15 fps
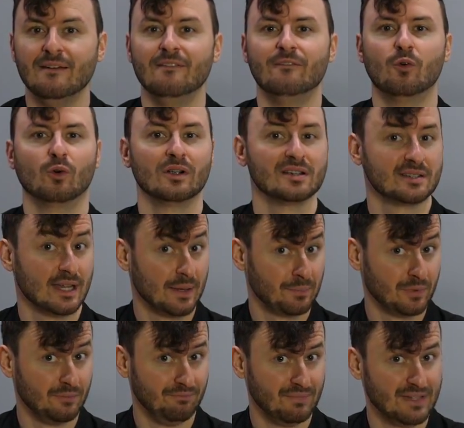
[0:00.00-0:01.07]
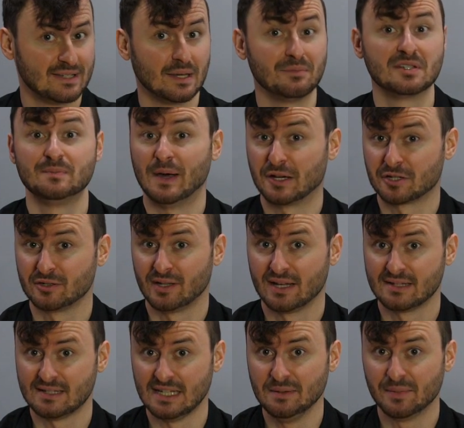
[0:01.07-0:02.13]
For example, some
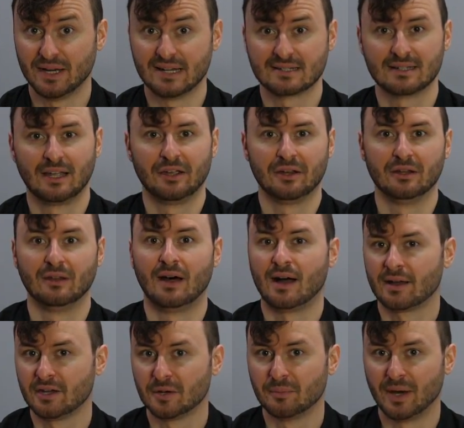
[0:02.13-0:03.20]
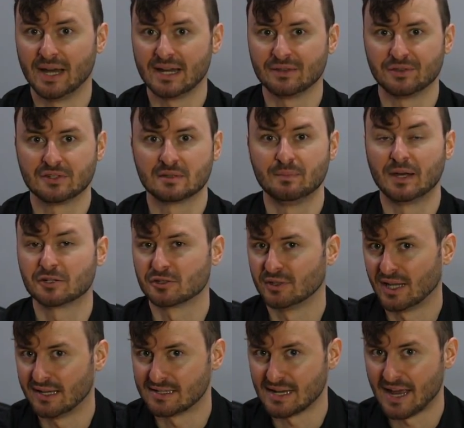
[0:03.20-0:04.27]
specialized e-bikes allow you to lock your bike in the
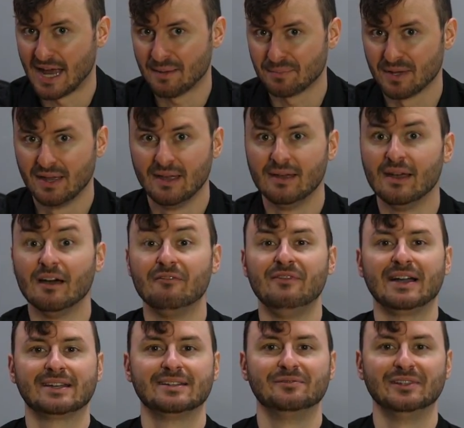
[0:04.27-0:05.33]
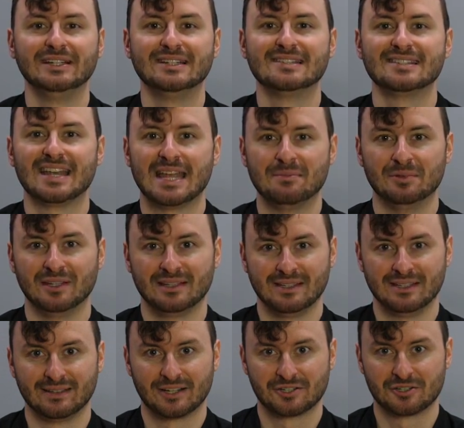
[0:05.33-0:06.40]
specialized app, effectively disabling the
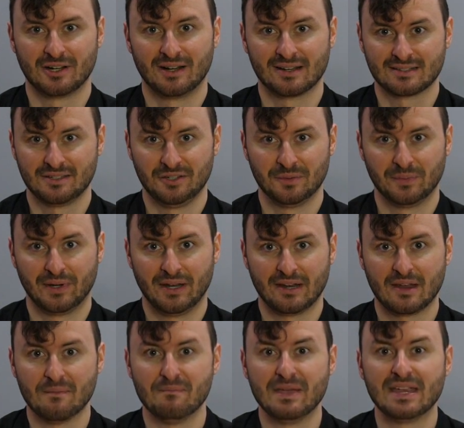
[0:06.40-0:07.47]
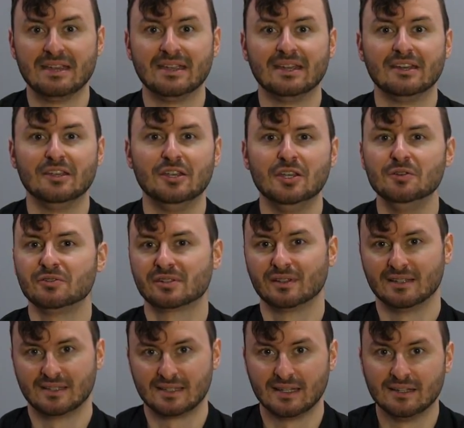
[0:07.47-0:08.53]
electronics in your bike, making it
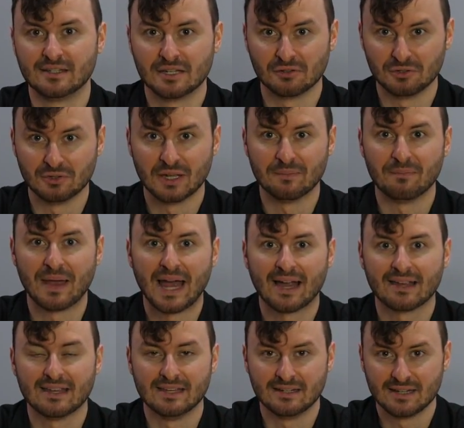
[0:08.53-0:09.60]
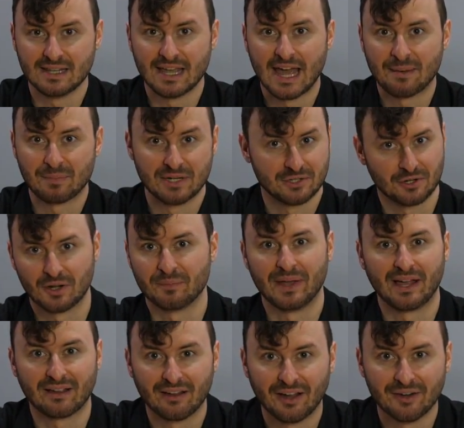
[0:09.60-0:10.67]
useless until you get back into the app and turn it
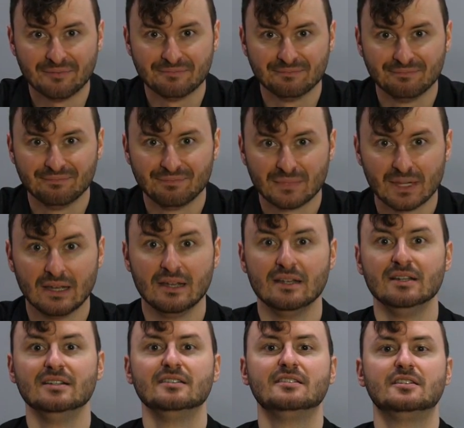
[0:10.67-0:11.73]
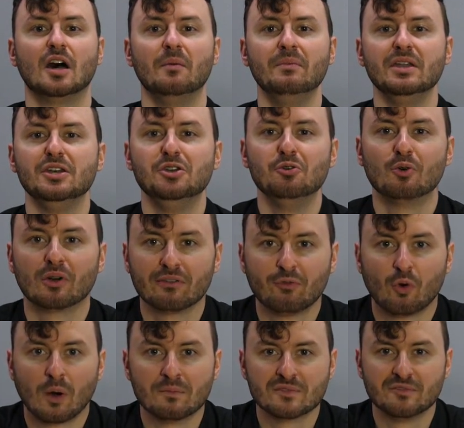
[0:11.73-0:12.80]
back on. Some newer
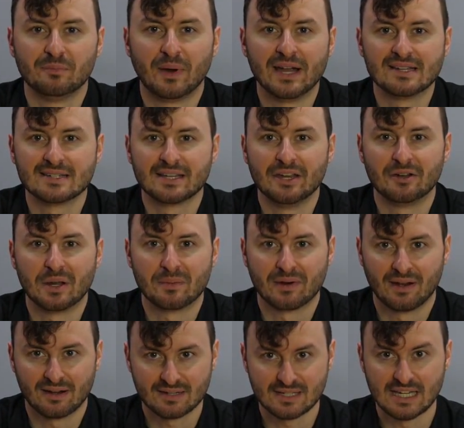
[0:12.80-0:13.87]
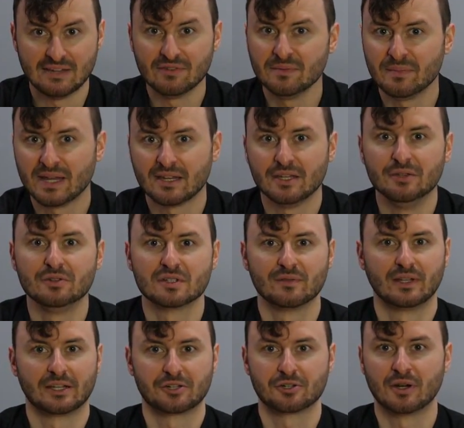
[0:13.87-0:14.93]
forms of bike security products even make use of
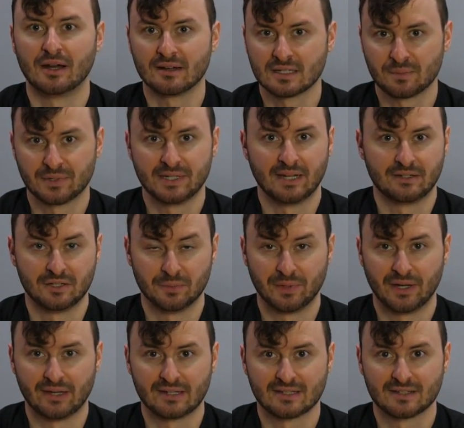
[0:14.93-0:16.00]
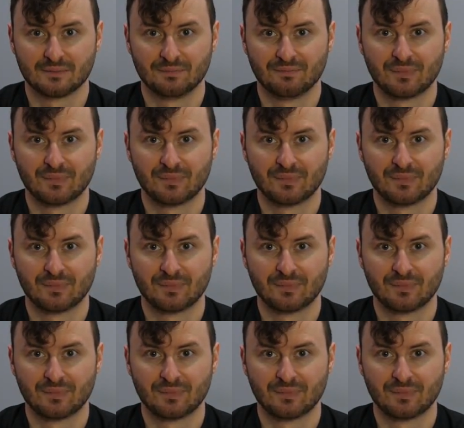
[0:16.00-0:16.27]
electronics to protect your bikes.